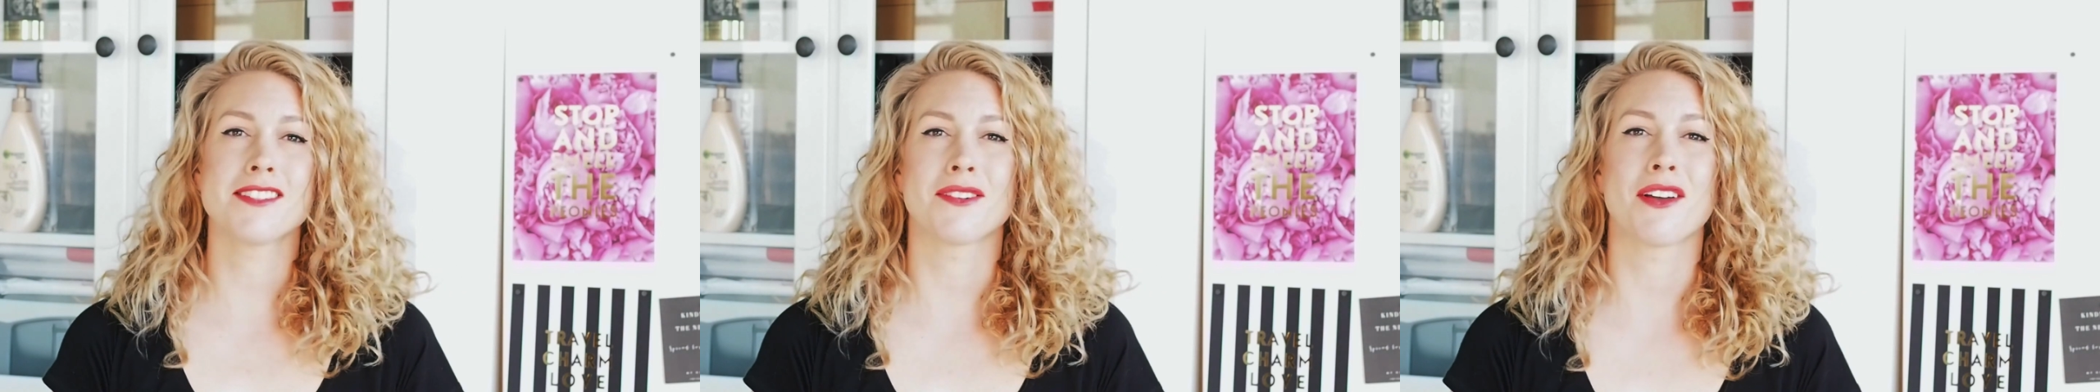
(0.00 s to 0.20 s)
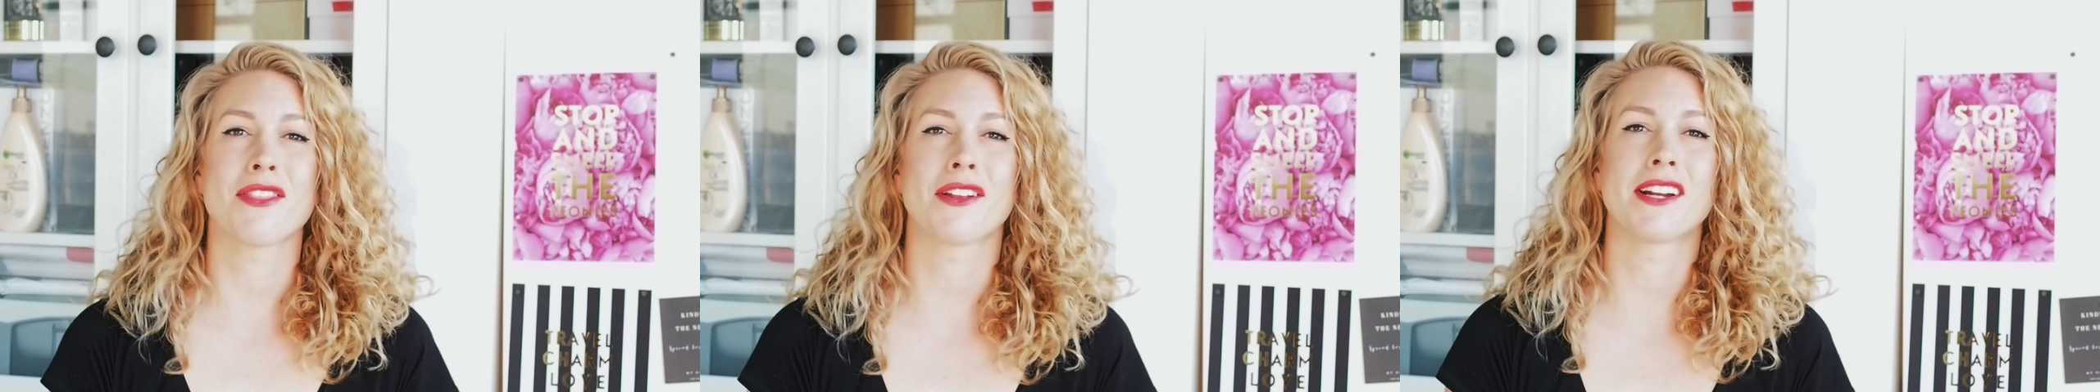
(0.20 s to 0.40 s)

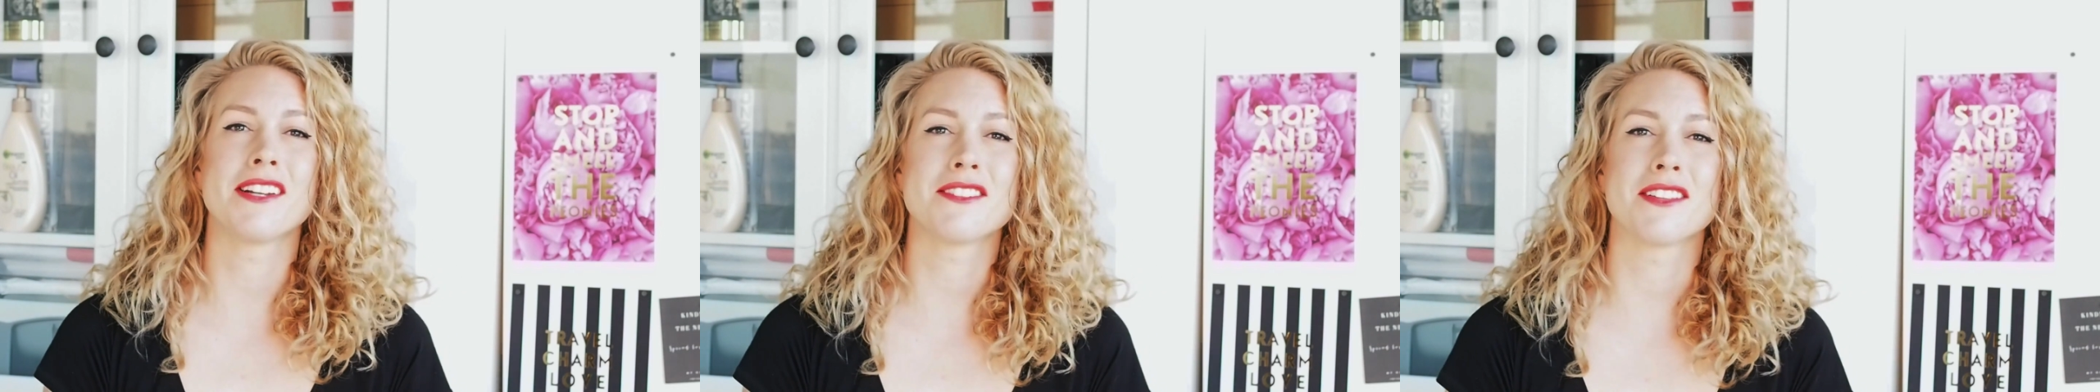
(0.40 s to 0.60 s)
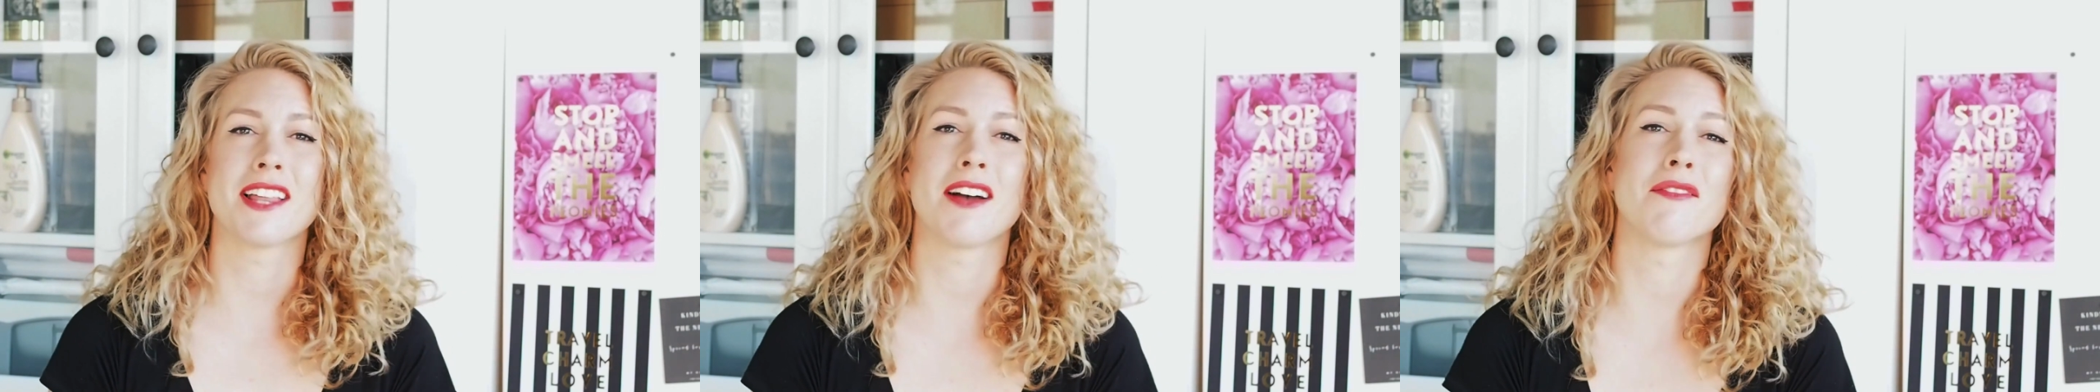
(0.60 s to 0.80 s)
So I thought I'd
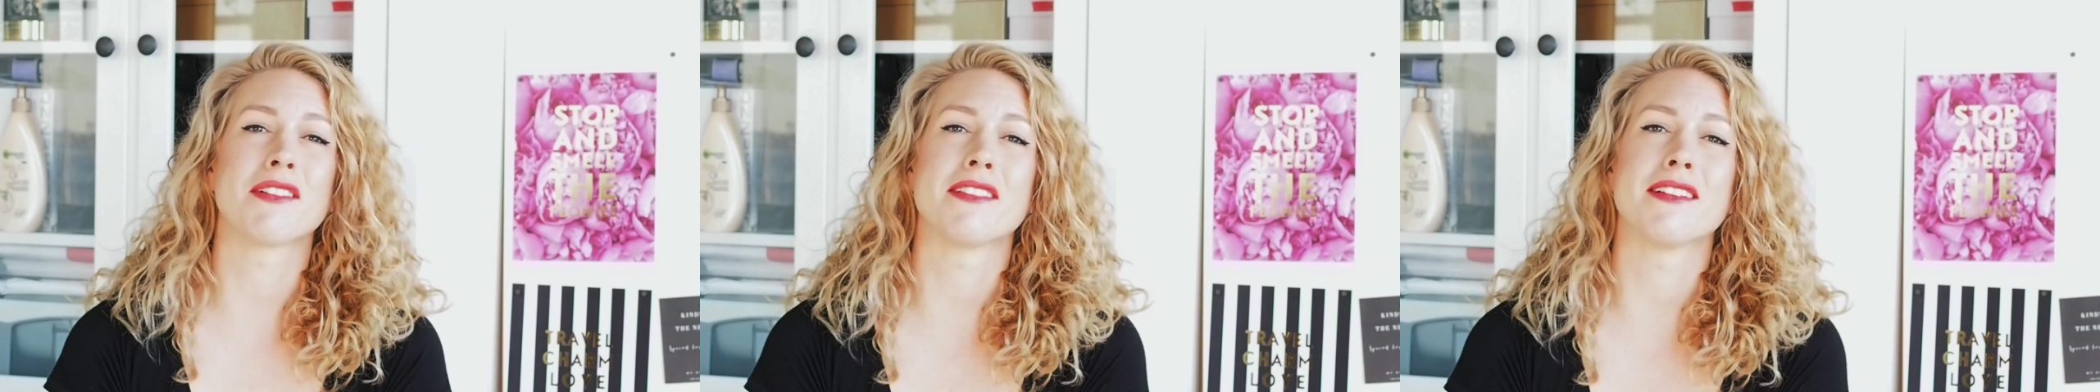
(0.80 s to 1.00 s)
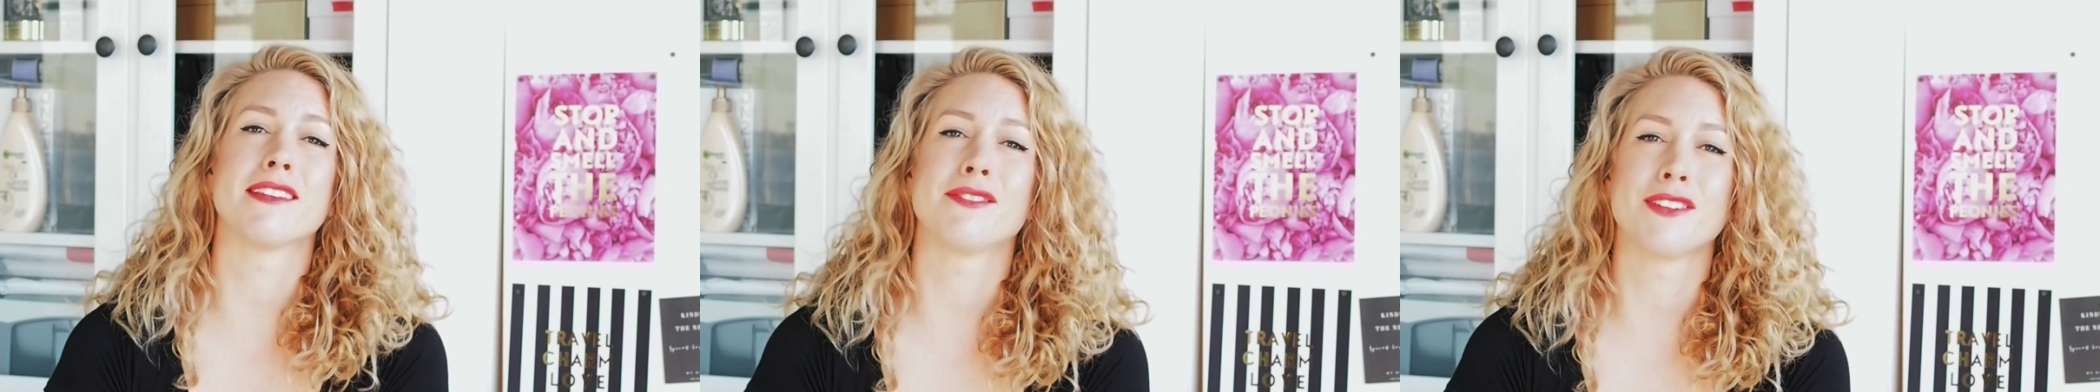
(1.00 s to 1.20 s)
do that with
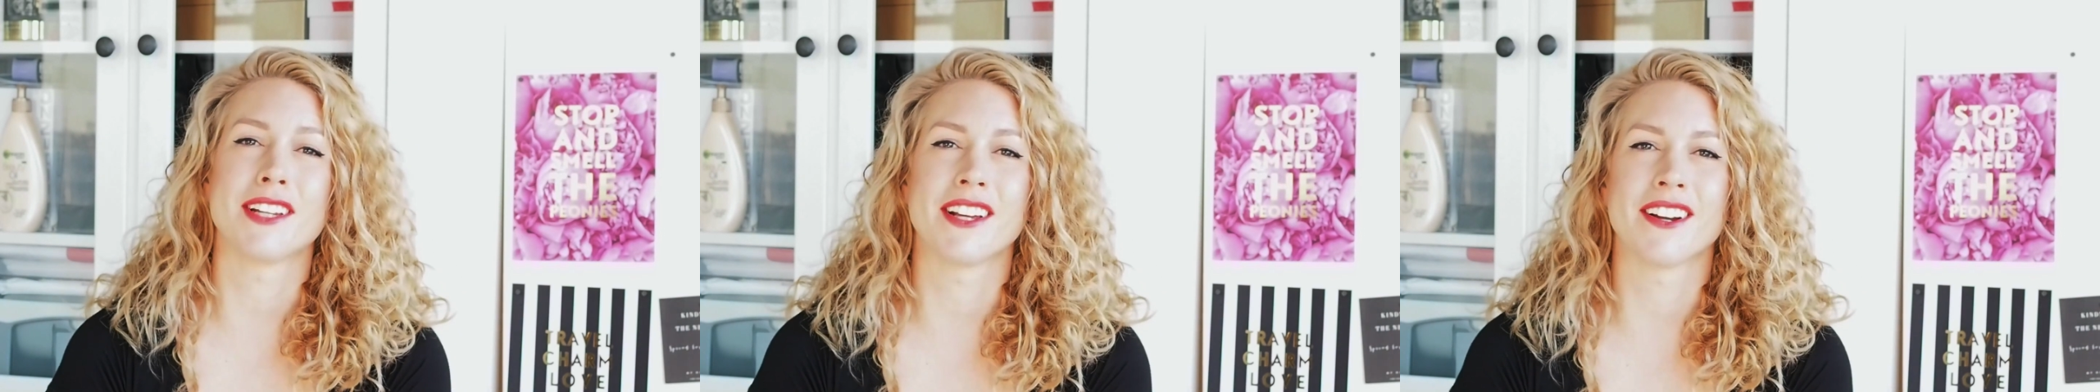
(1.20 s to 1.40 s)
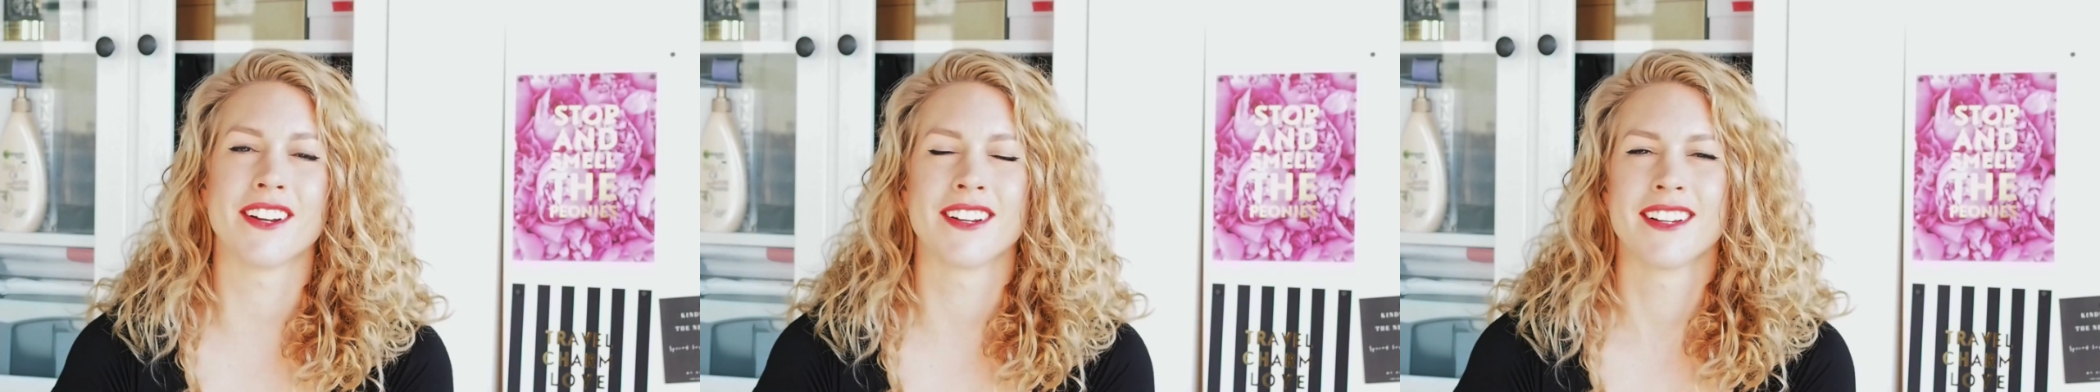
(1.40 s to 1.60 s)
this video